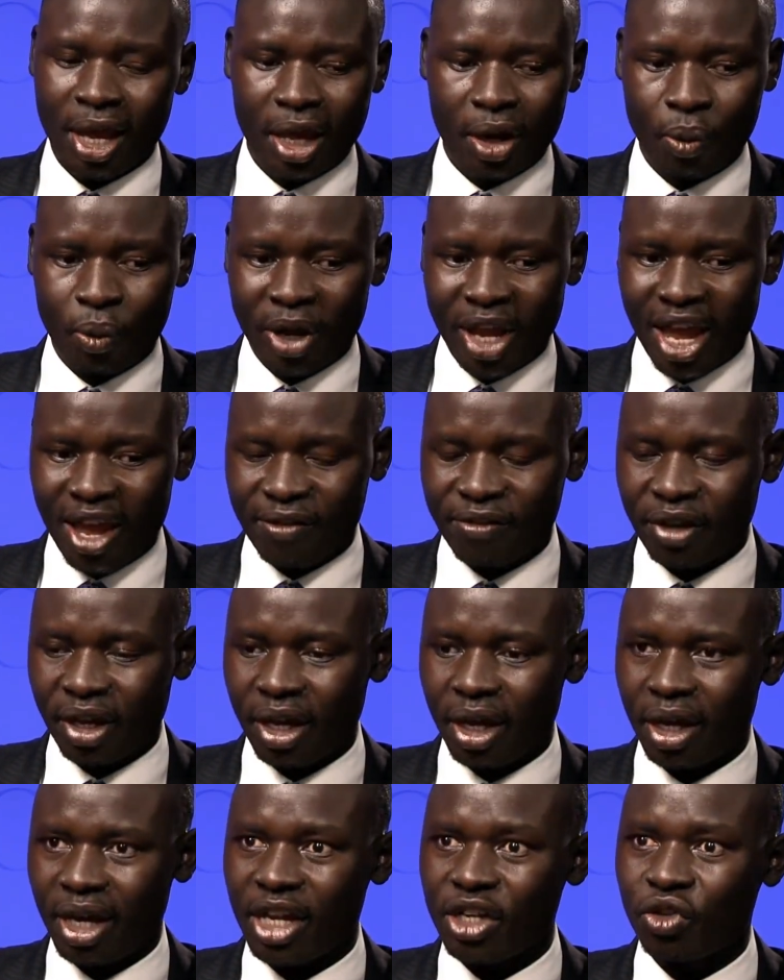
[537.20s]
And we have
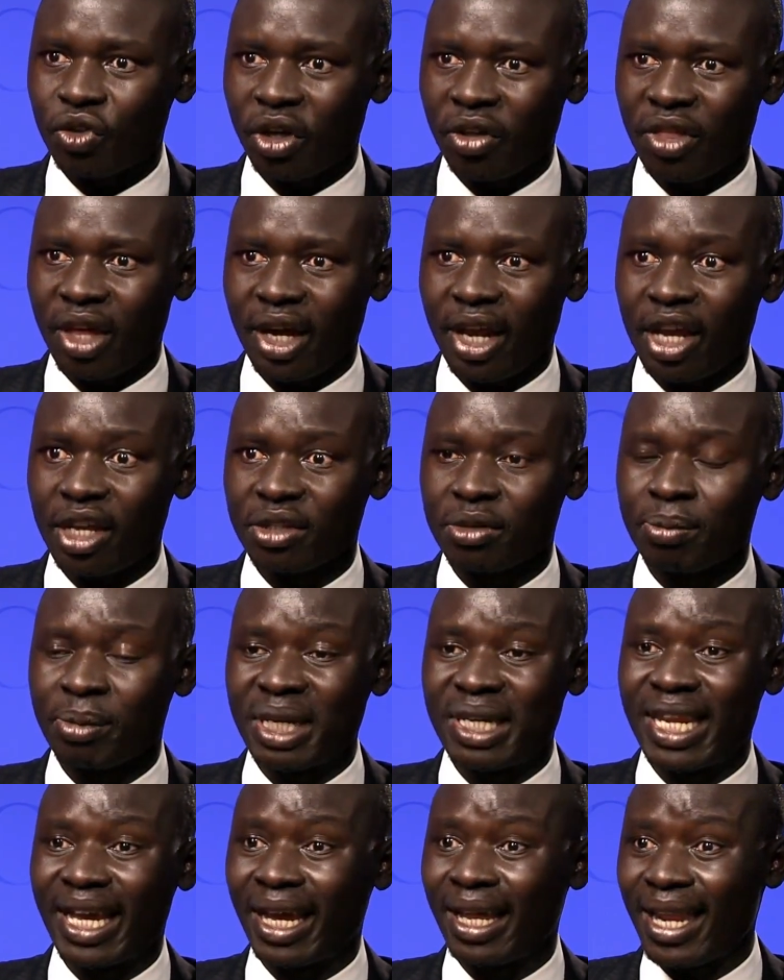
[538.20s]
a country that has
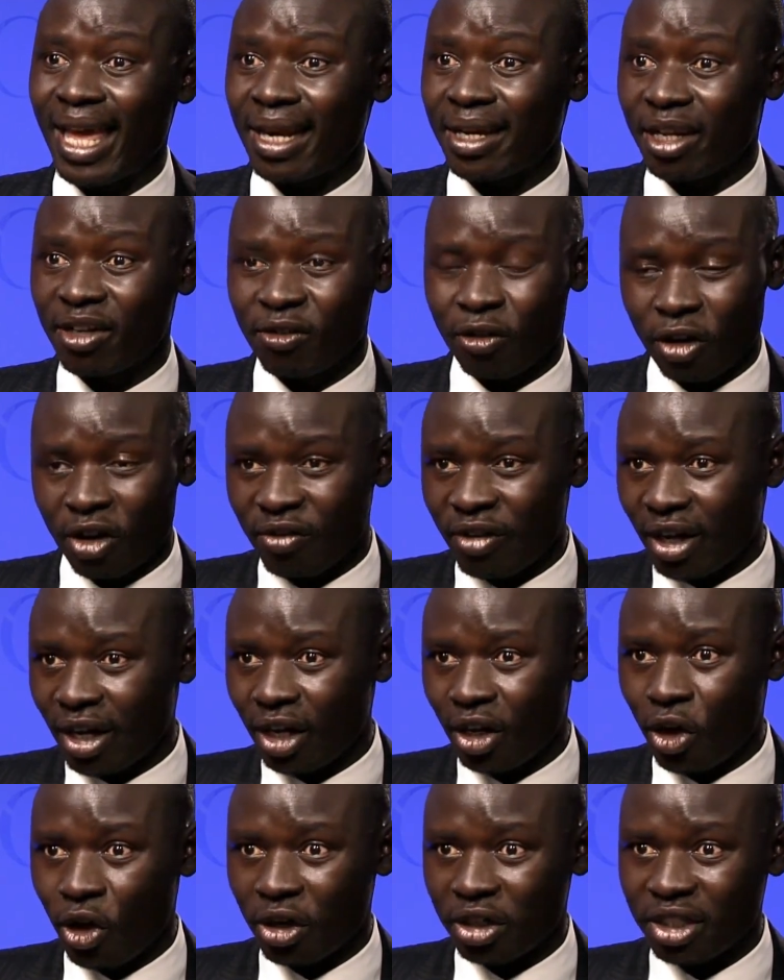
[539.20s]
been neglected for a
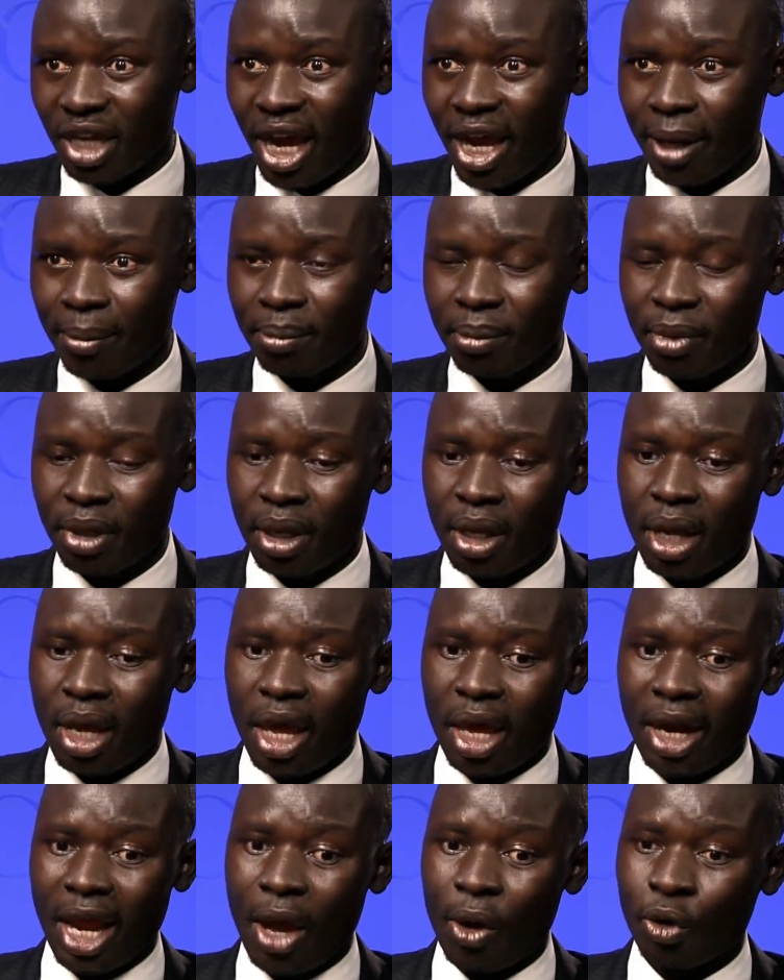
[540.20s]
very long time.
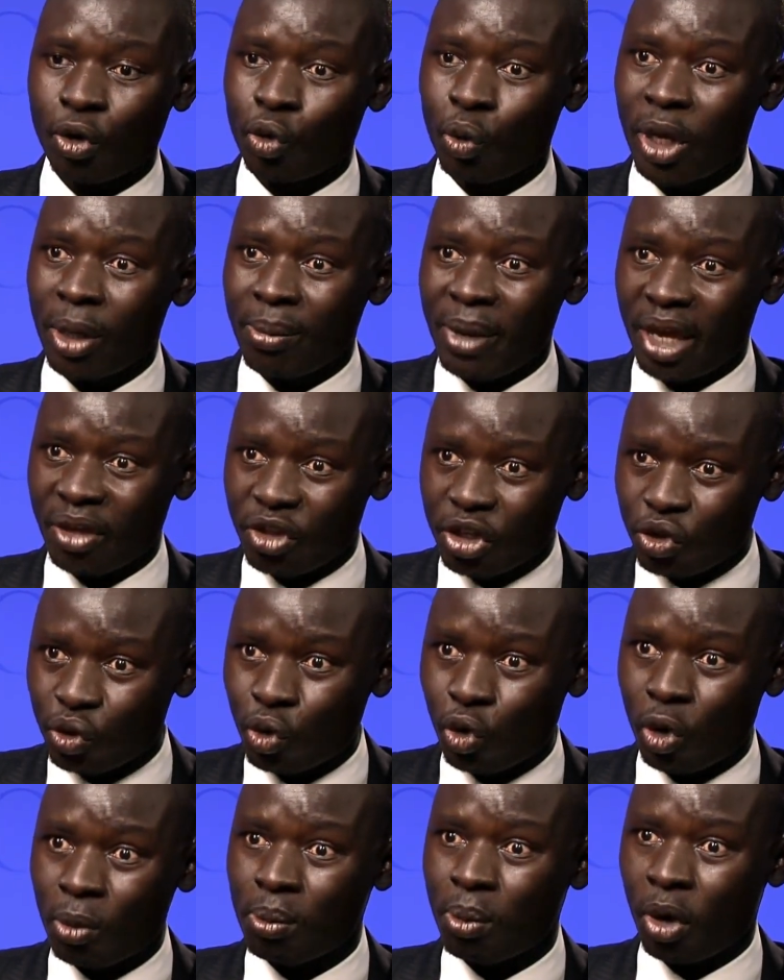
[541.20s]
And how do we make
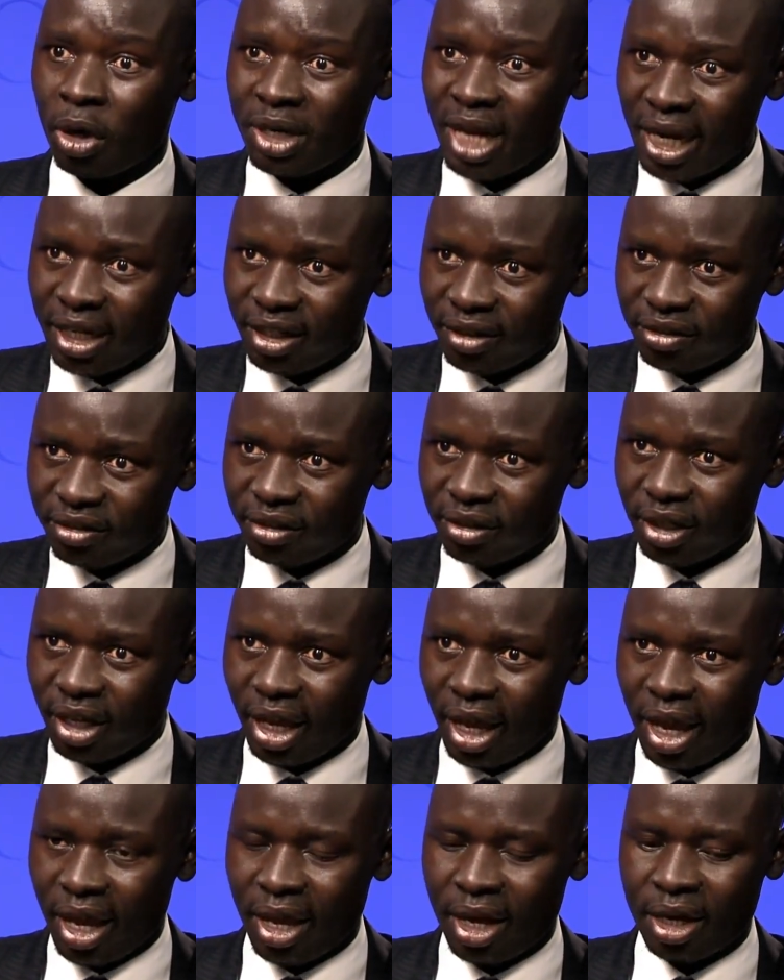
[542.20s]
this group productive
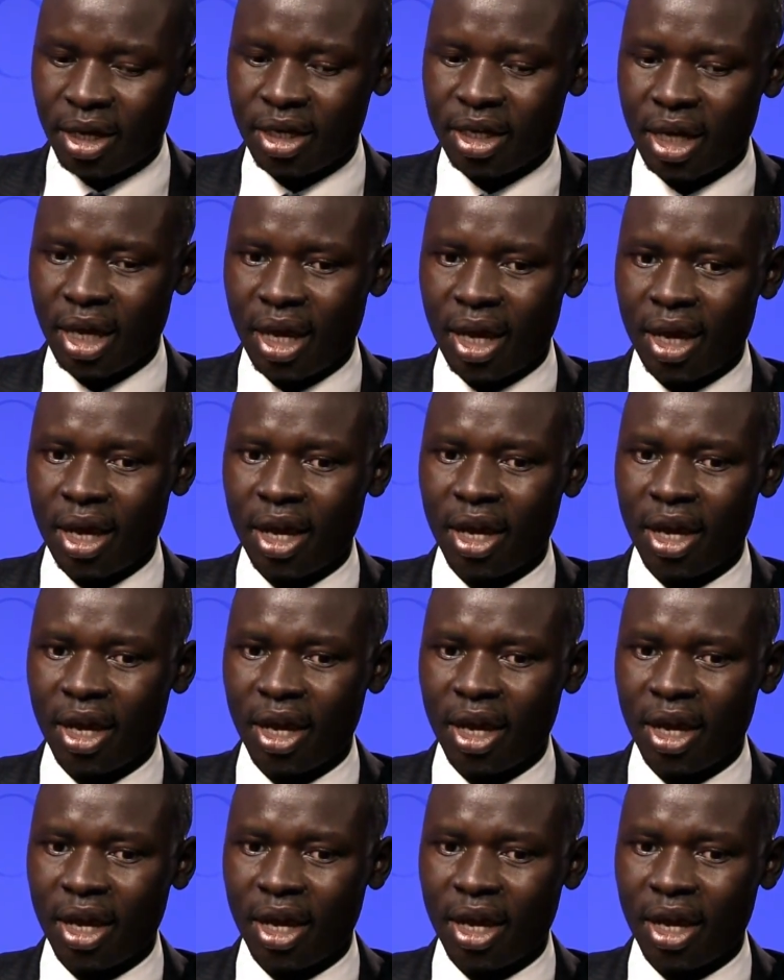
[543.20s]
and